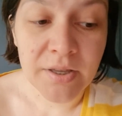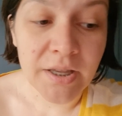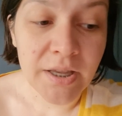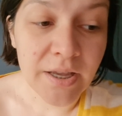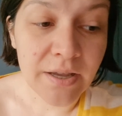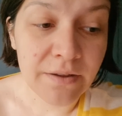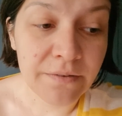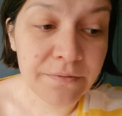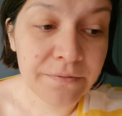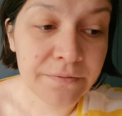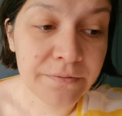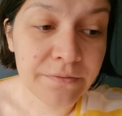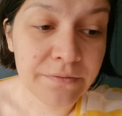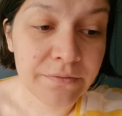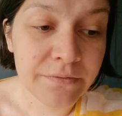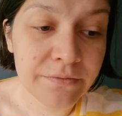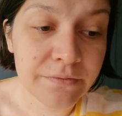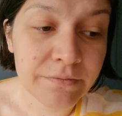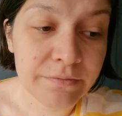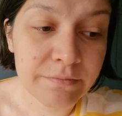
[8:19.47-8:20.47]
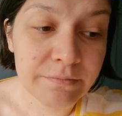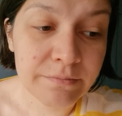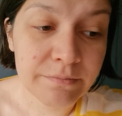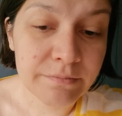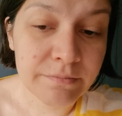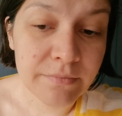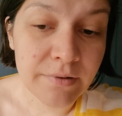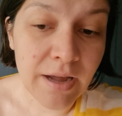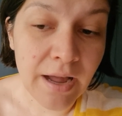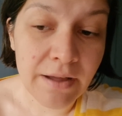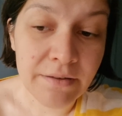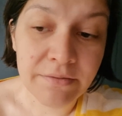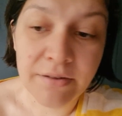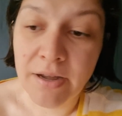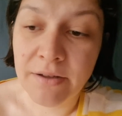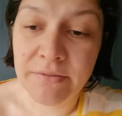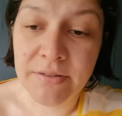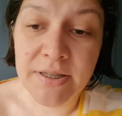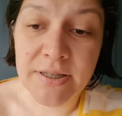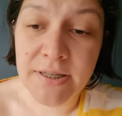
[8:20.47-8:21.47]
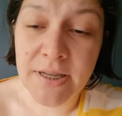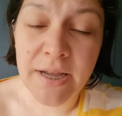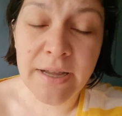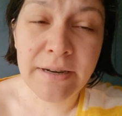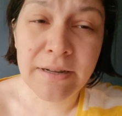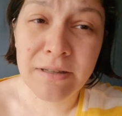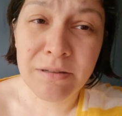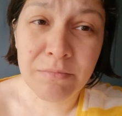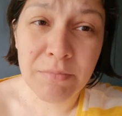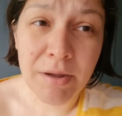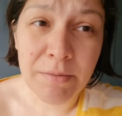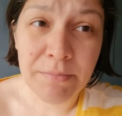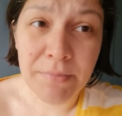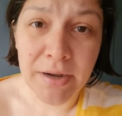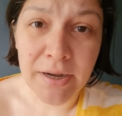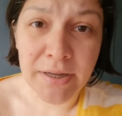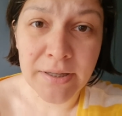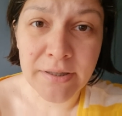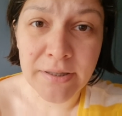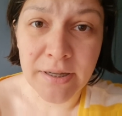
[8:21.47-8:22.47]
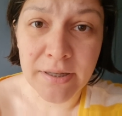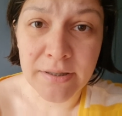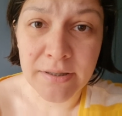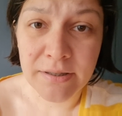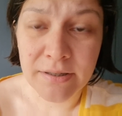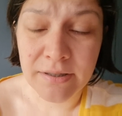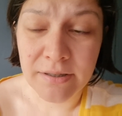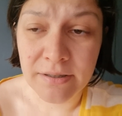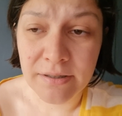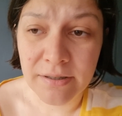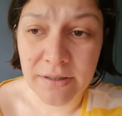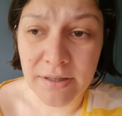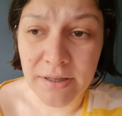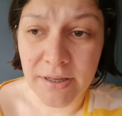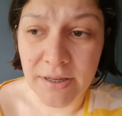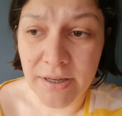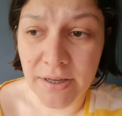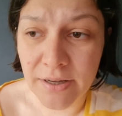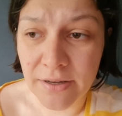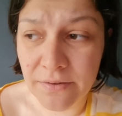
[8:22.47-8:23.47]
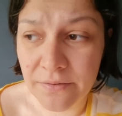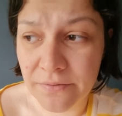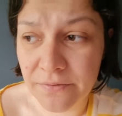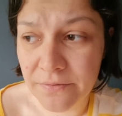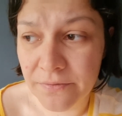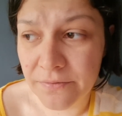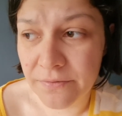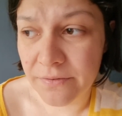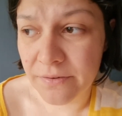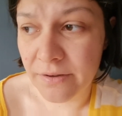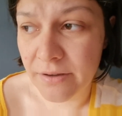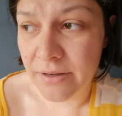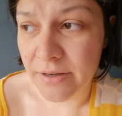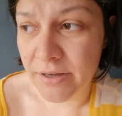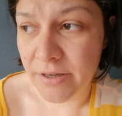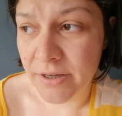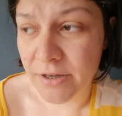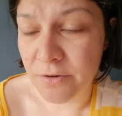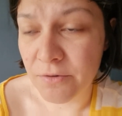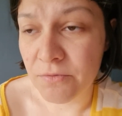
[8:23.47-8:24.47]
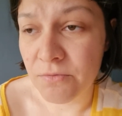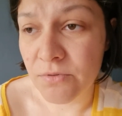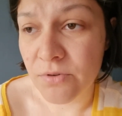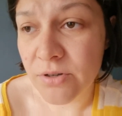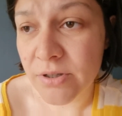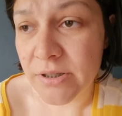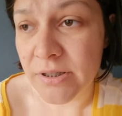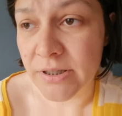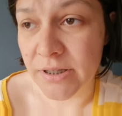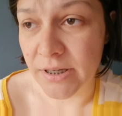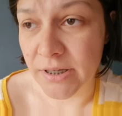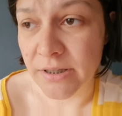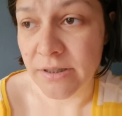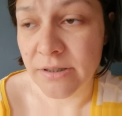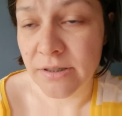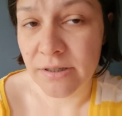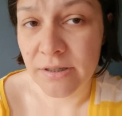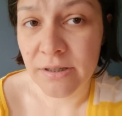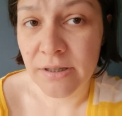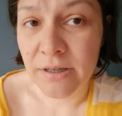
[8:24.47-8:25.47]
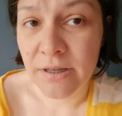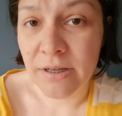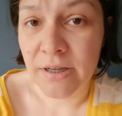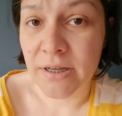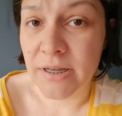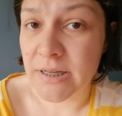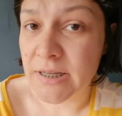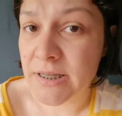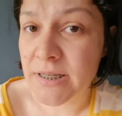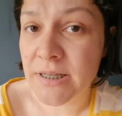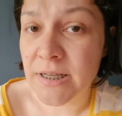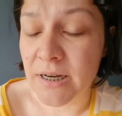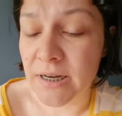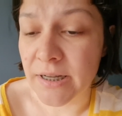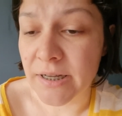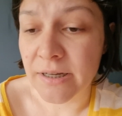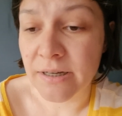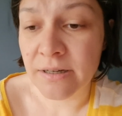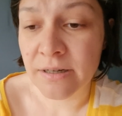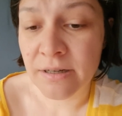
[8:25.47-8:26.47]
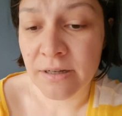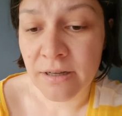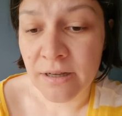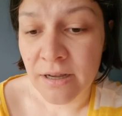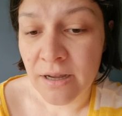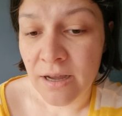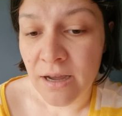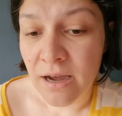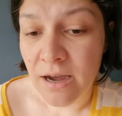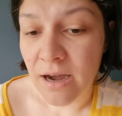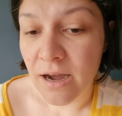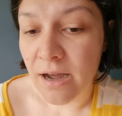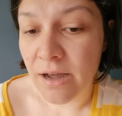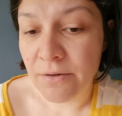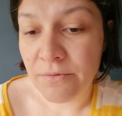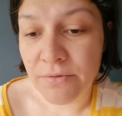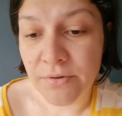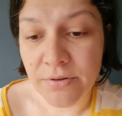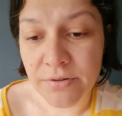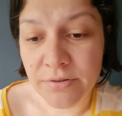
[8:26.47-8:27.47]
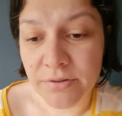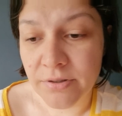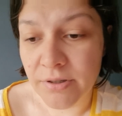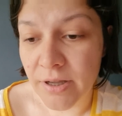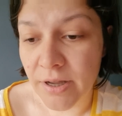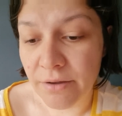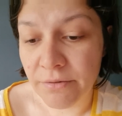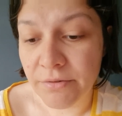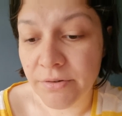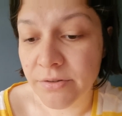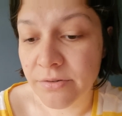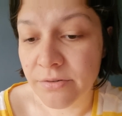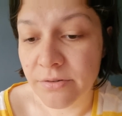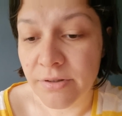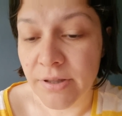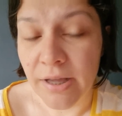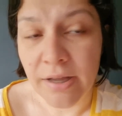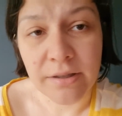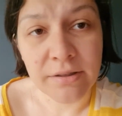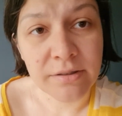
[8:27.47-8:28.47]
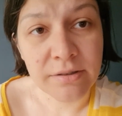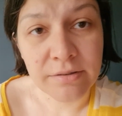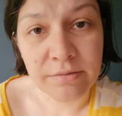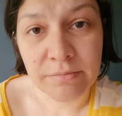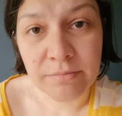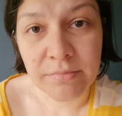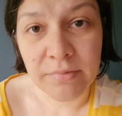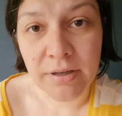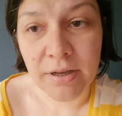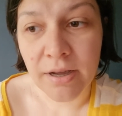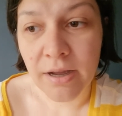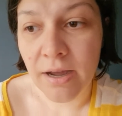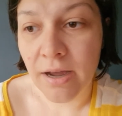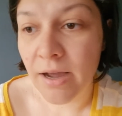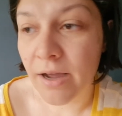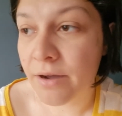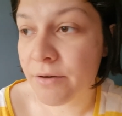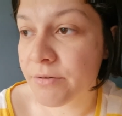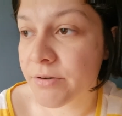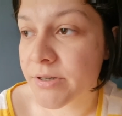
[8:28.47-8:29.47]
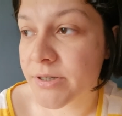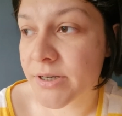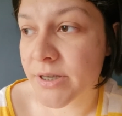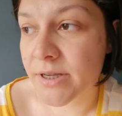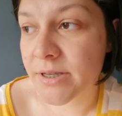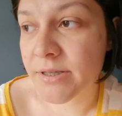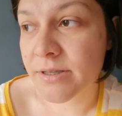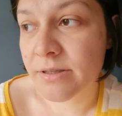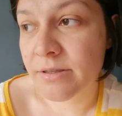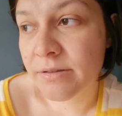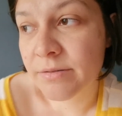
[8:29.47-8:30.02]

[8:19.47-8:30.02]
if I've decided in my mind that if he would need insulin, I won't do that. I would just